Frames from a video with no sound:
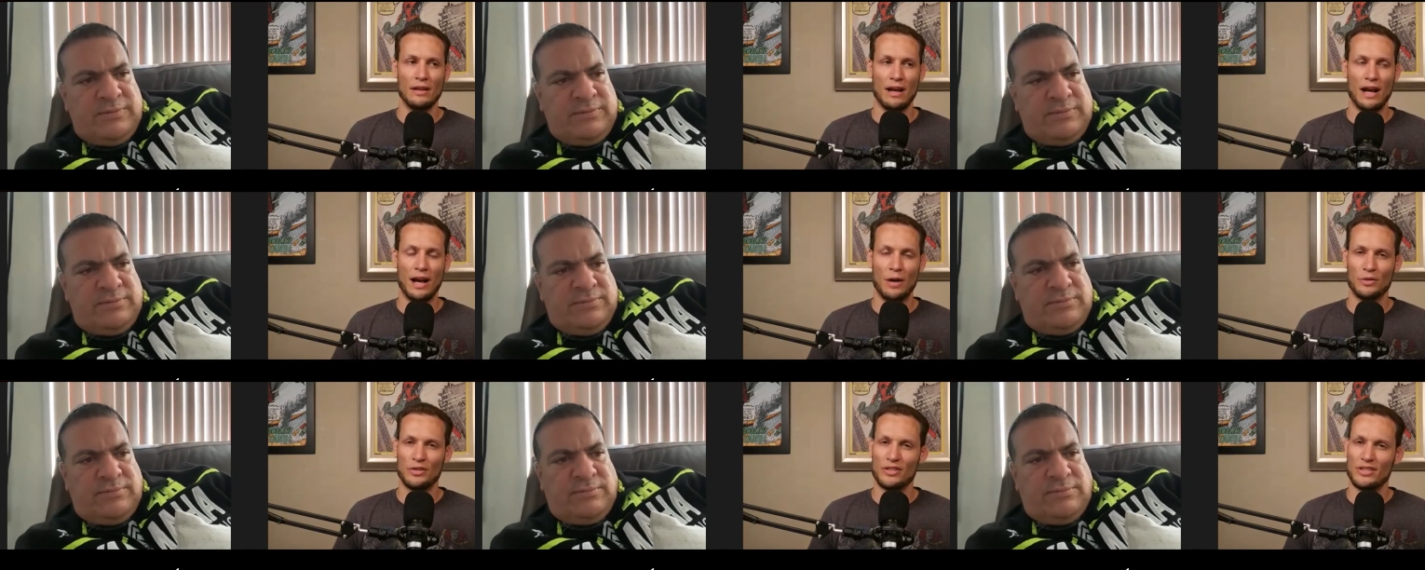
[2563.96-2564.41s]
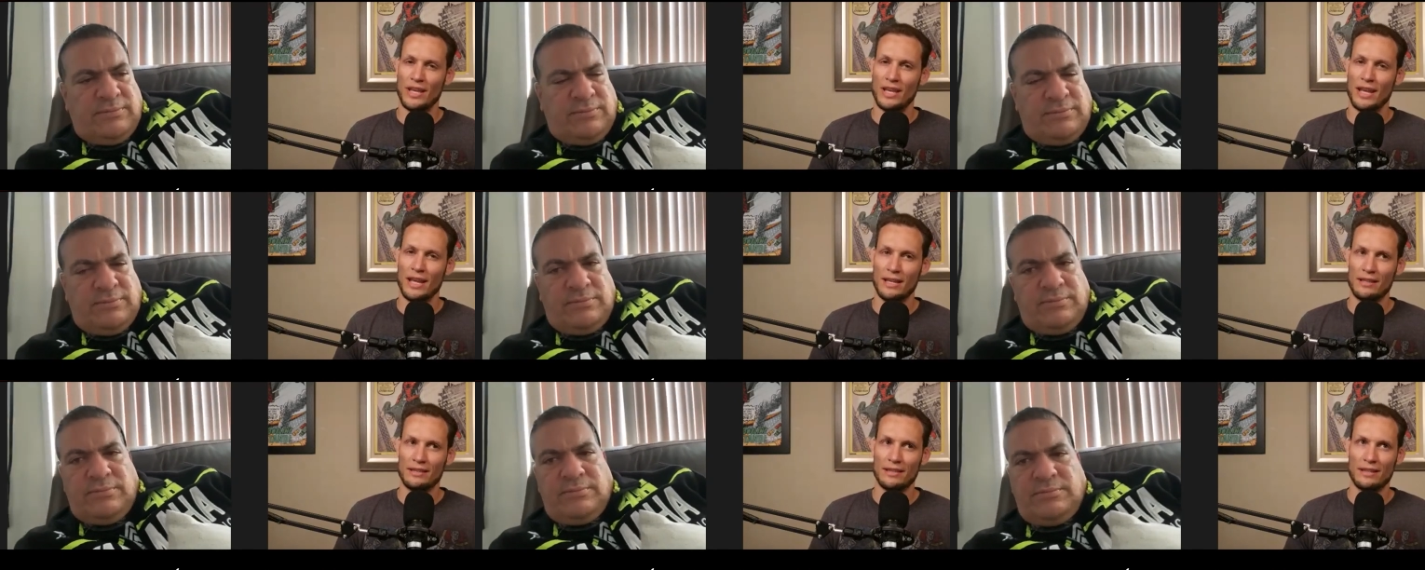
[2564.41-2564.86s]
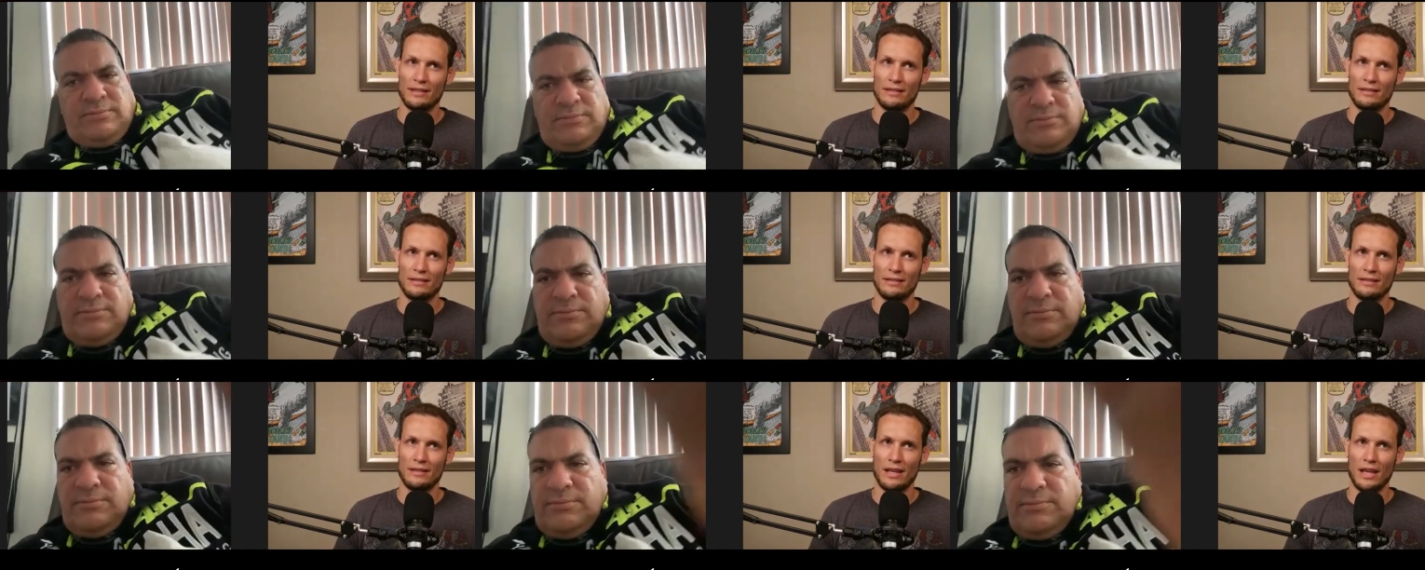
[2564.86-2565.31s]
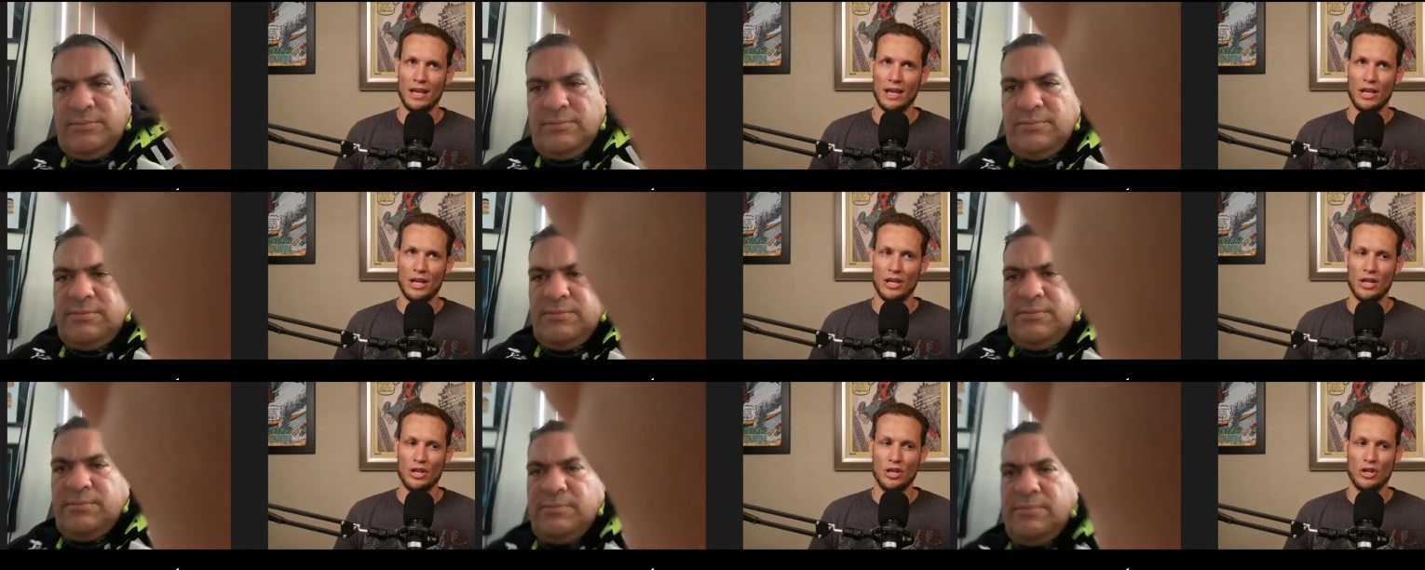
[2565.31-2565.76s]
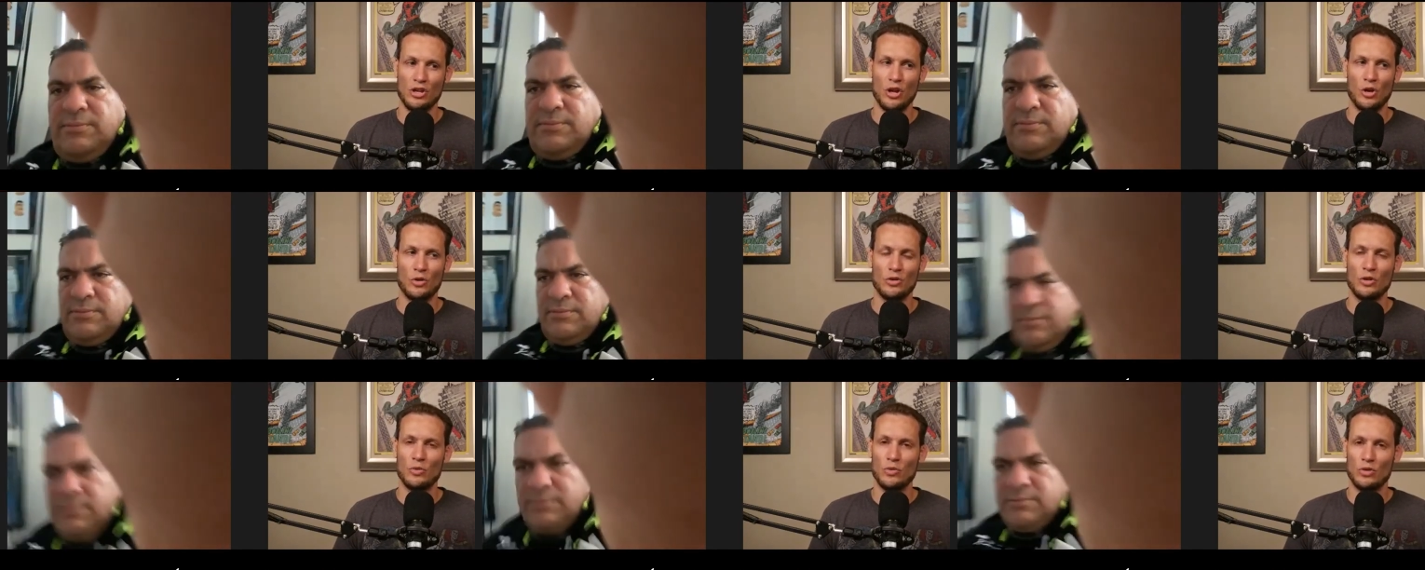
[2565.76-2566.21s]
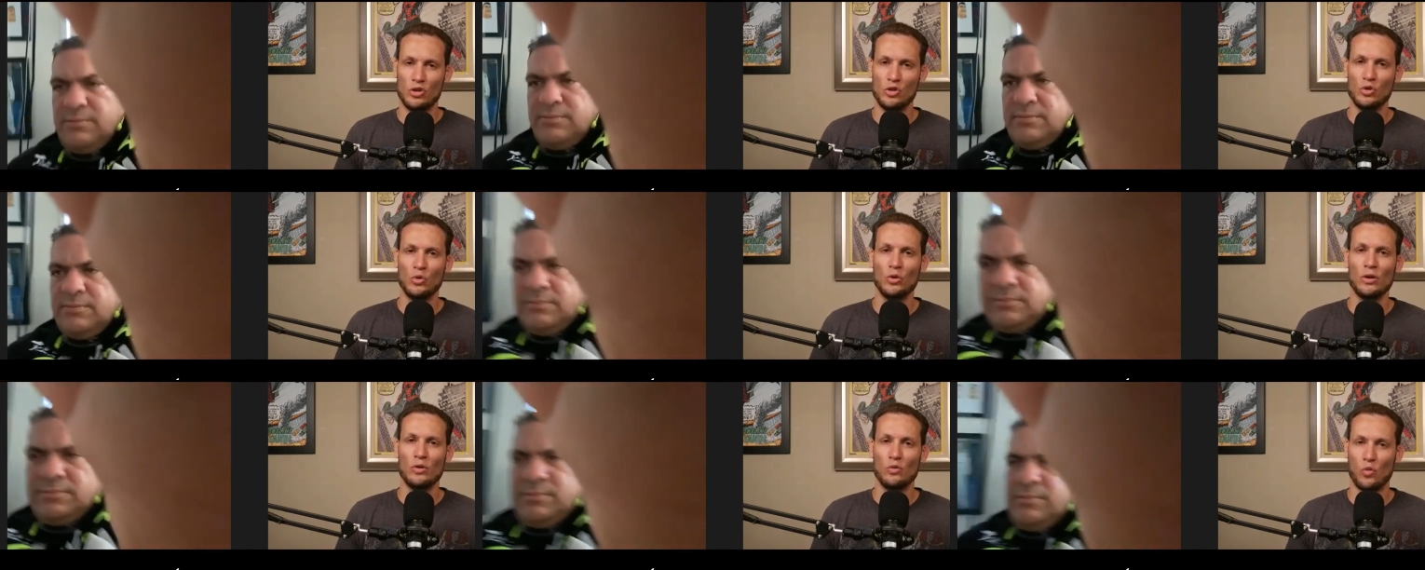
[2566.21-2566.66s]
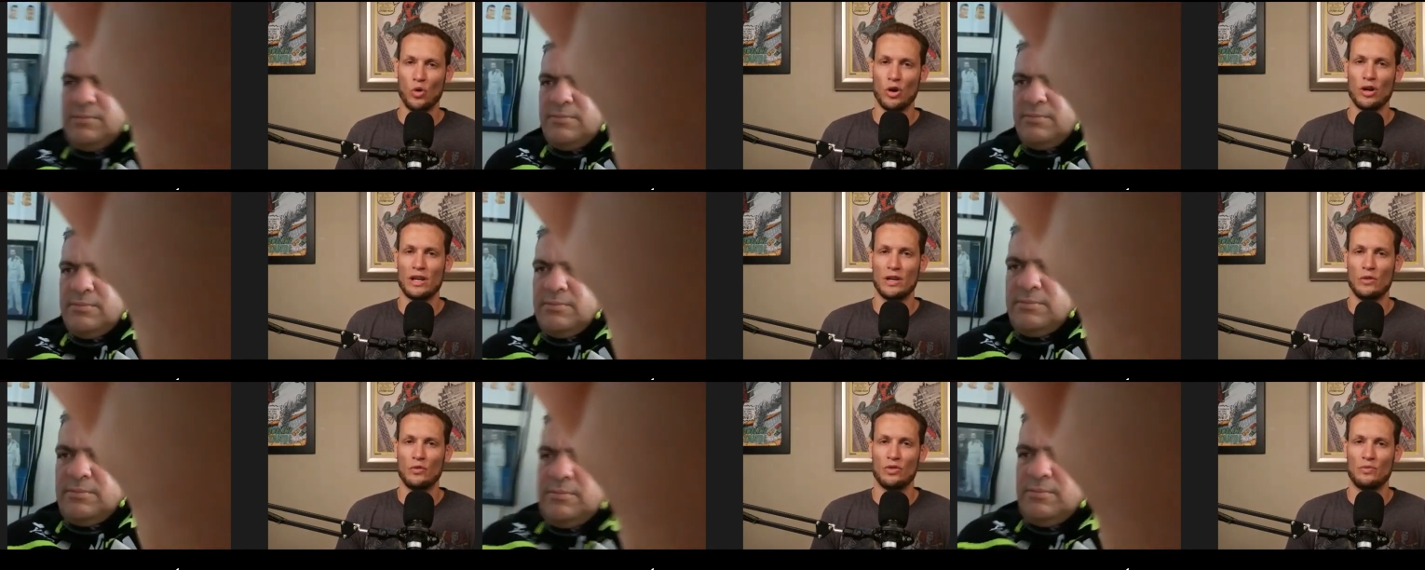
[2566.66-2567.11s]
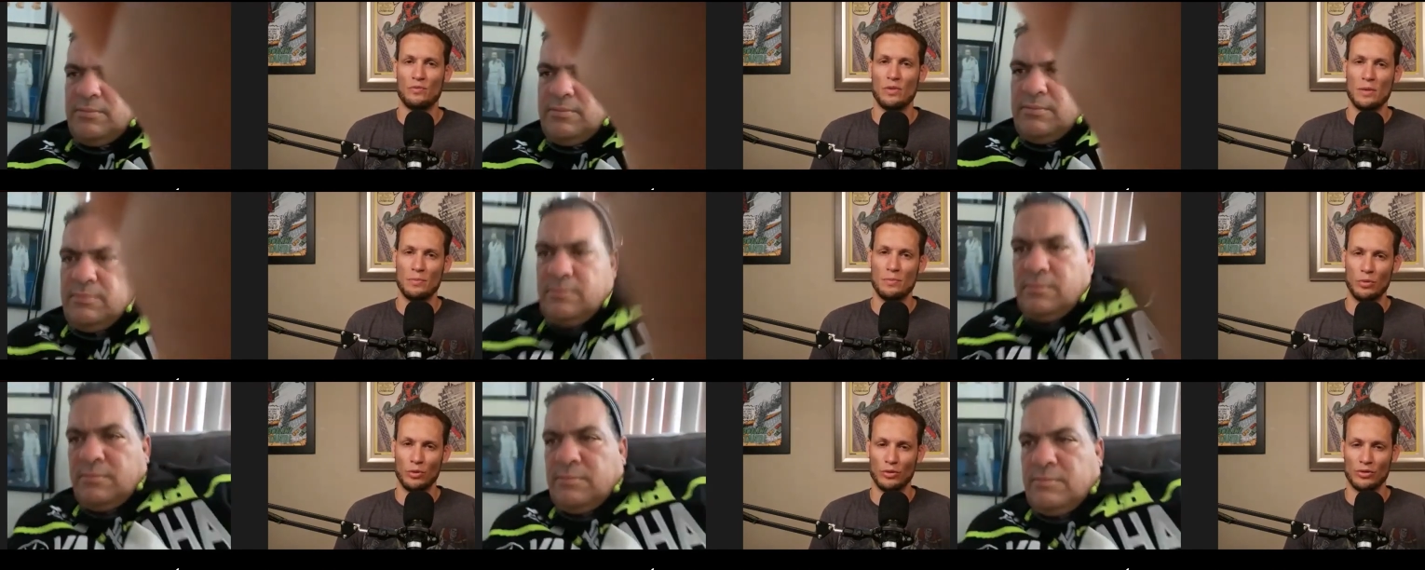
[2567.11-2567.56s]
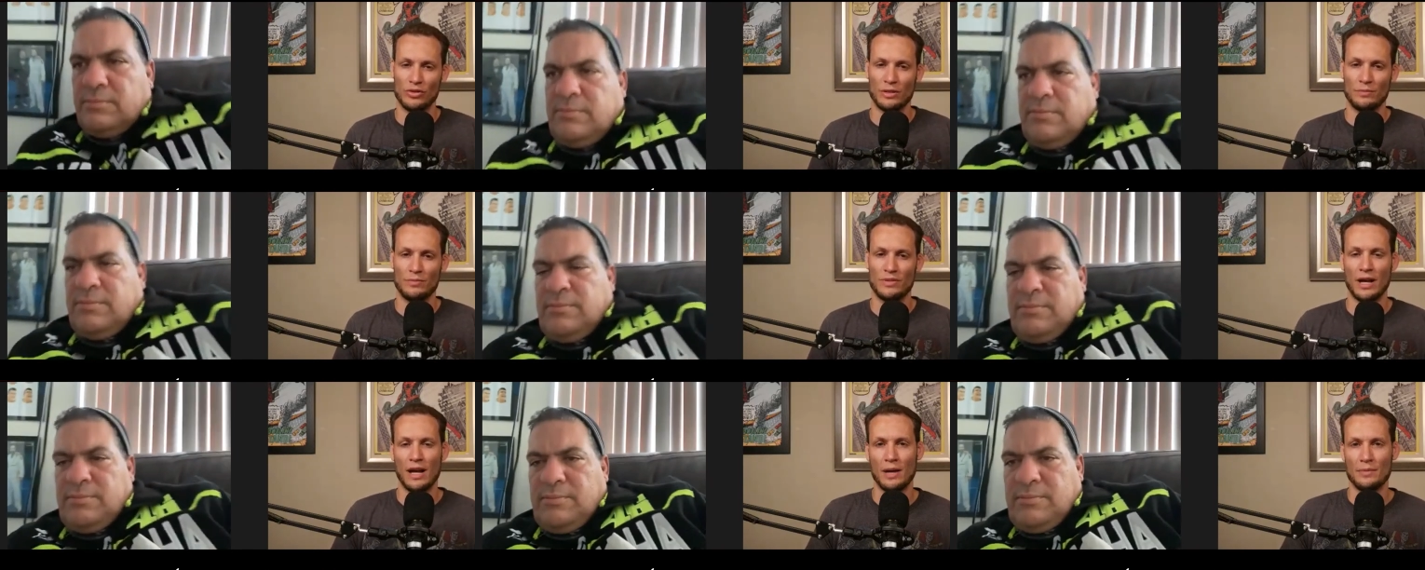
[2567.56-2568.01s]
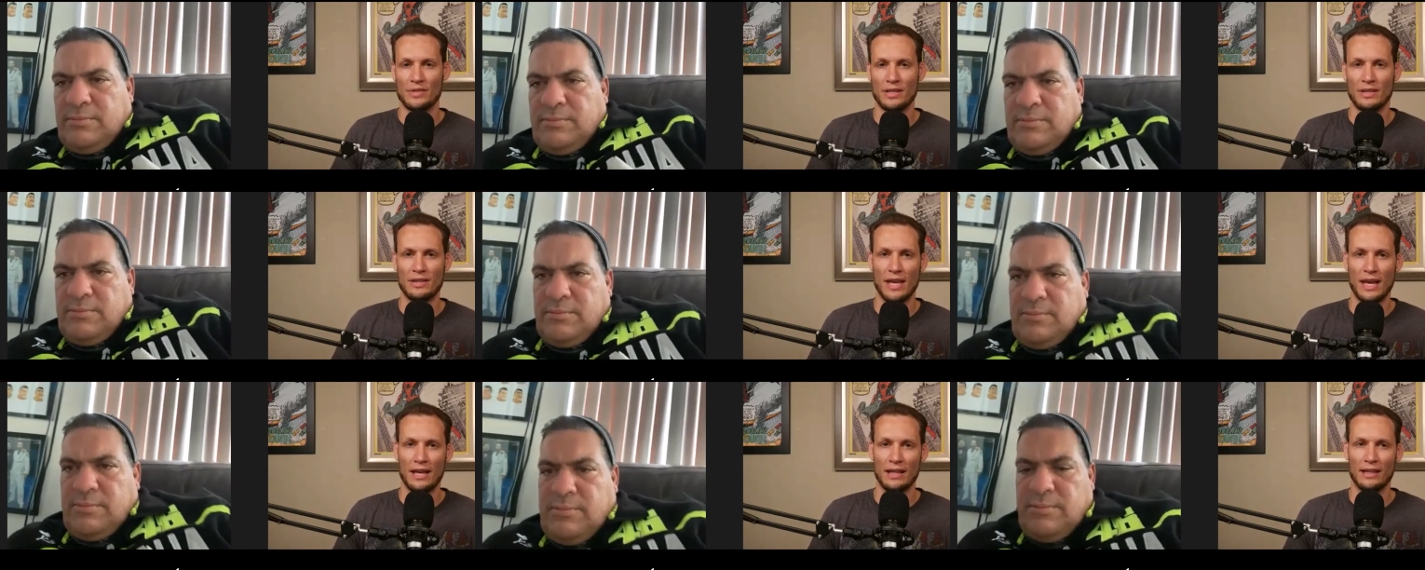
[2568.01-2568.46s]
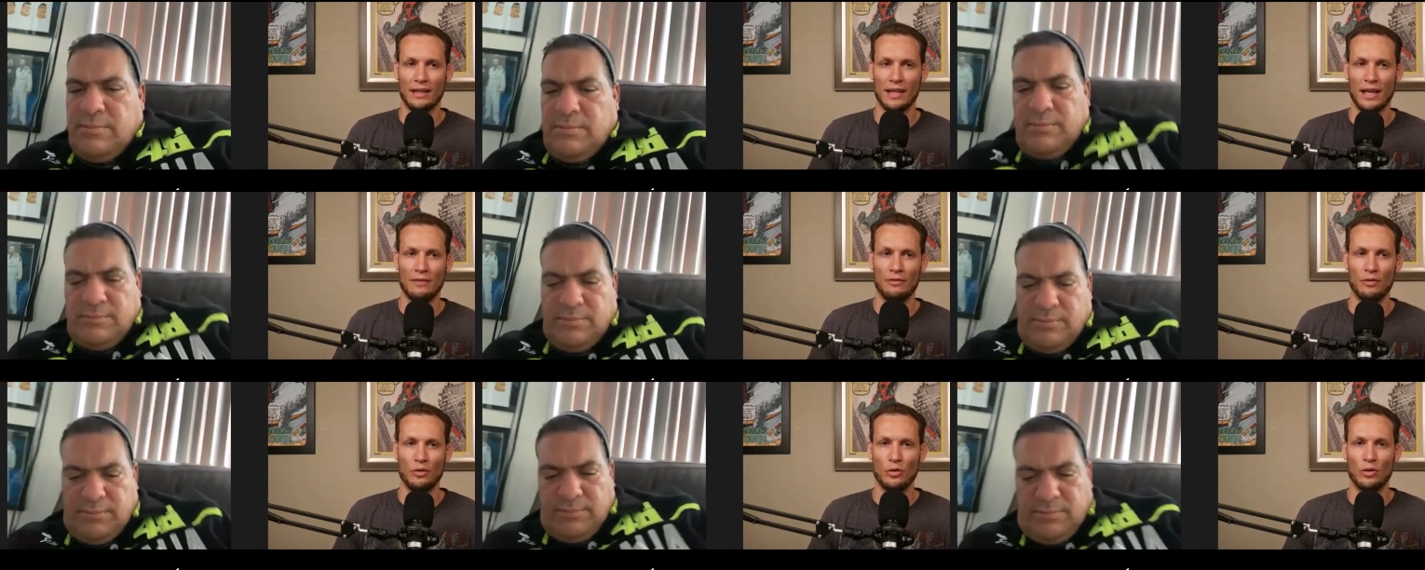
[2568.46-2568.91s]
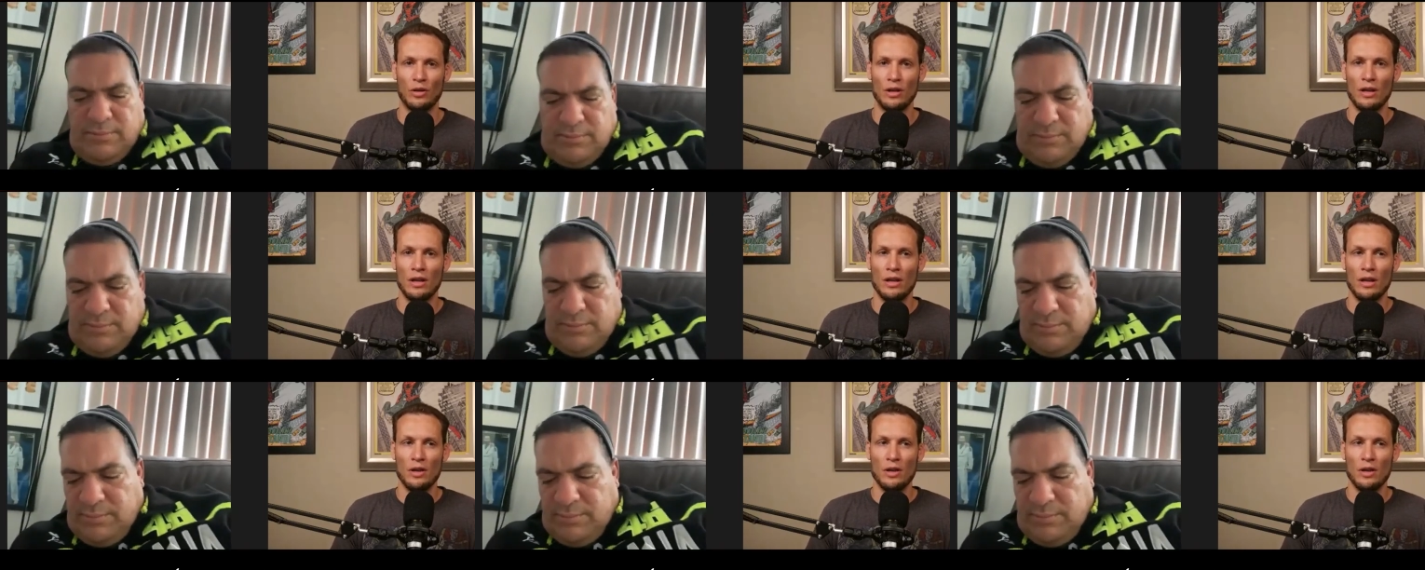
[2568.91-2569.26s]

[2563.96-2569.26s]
Speaker 1: I was saying that you know you enjoy working with people sometimes at that level